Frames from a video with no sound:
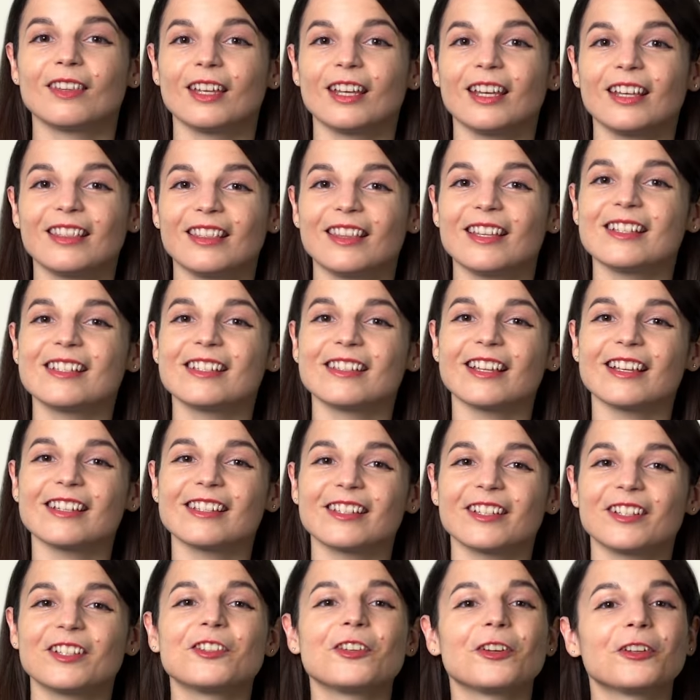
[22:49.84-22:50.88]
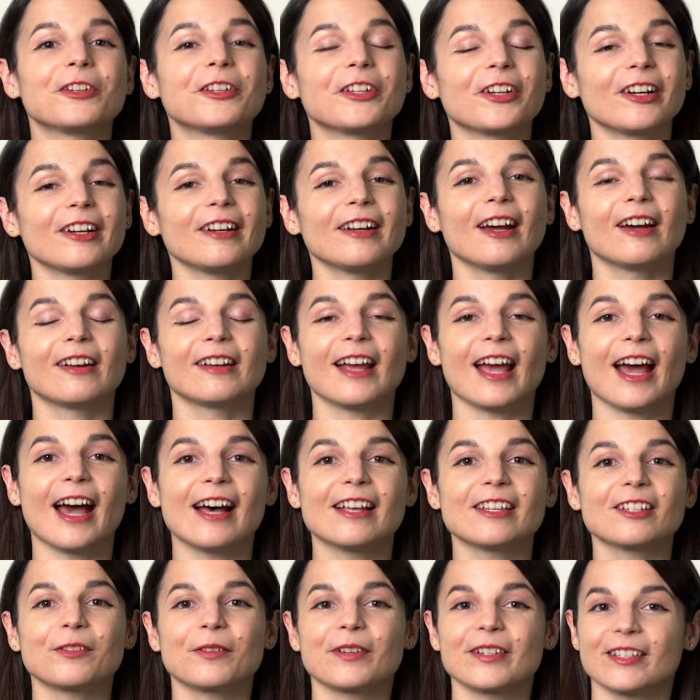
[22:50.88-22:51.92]
In this lesson, you'll learn how to
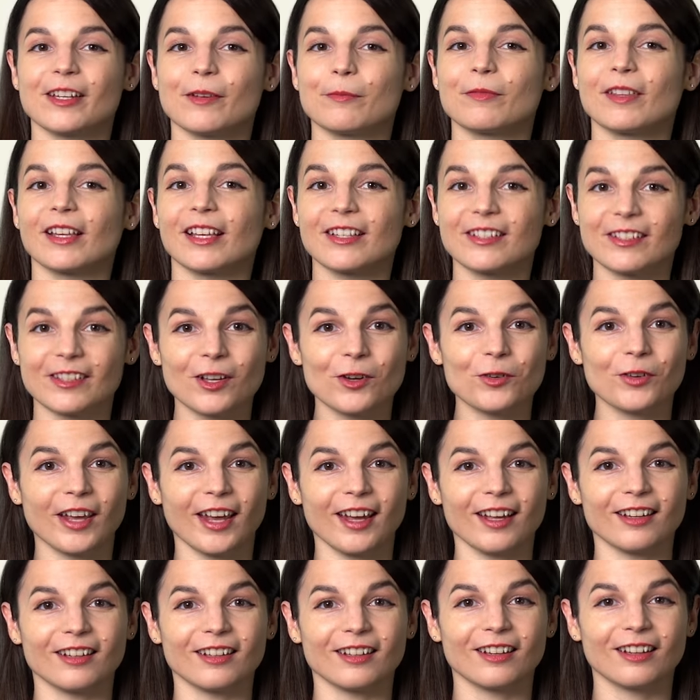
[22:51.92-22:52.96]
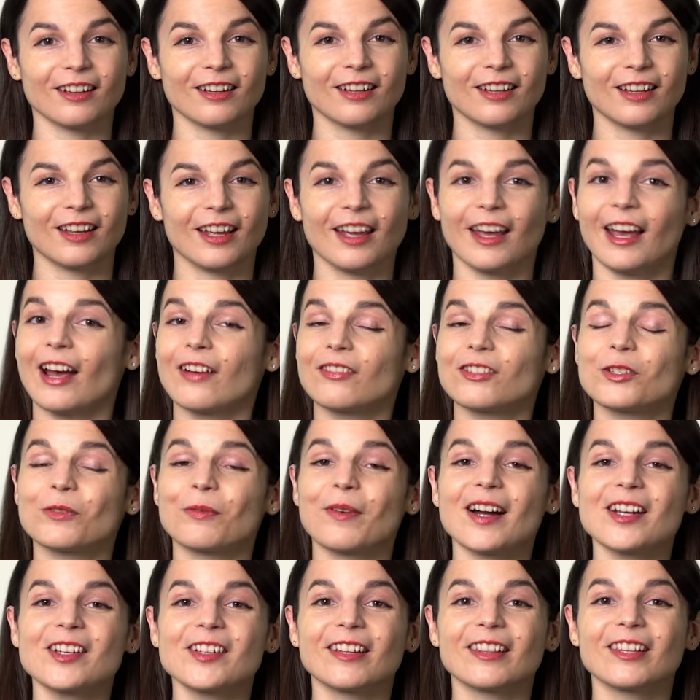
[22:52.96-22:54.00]
ask where something is located. After
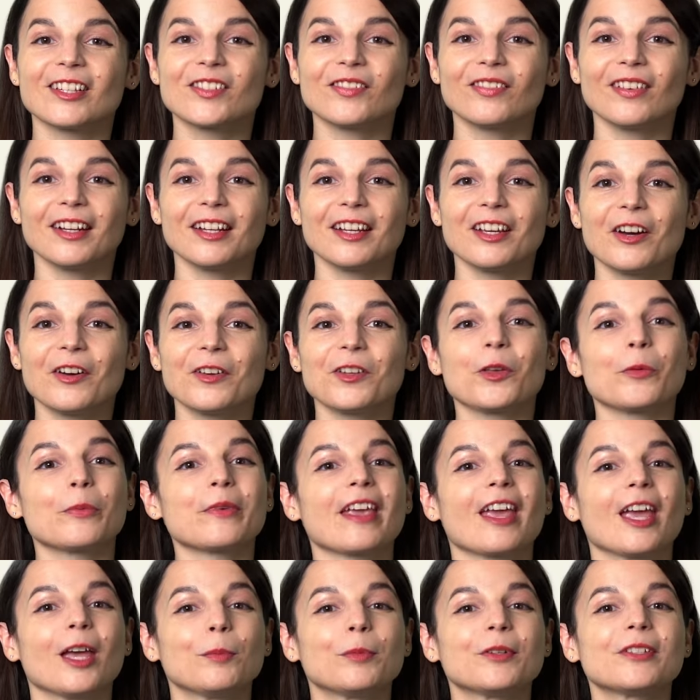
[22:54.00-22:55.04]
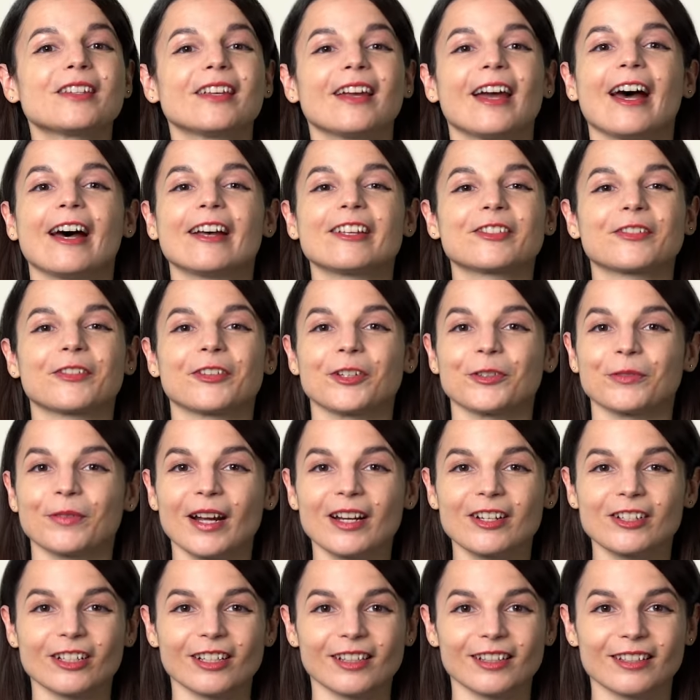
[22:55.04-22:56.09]
watching this video, you'll be able to ask for
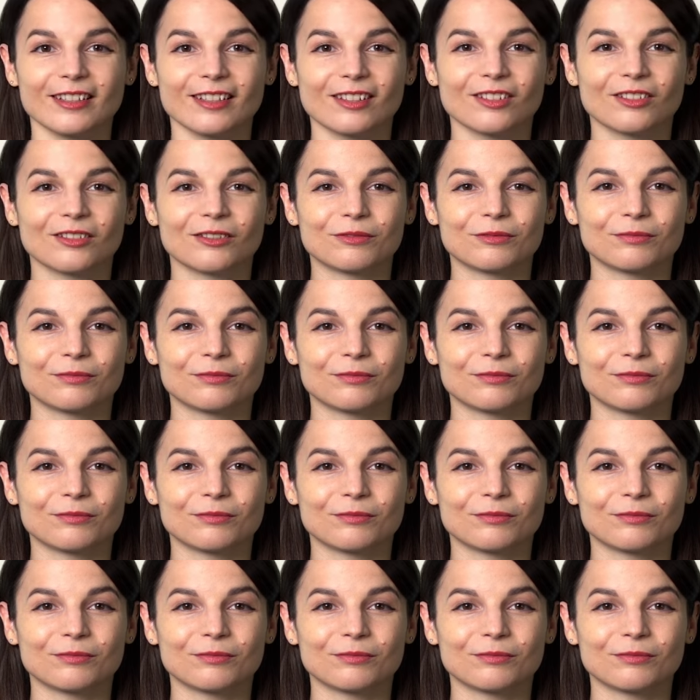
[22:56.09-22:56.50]
directions.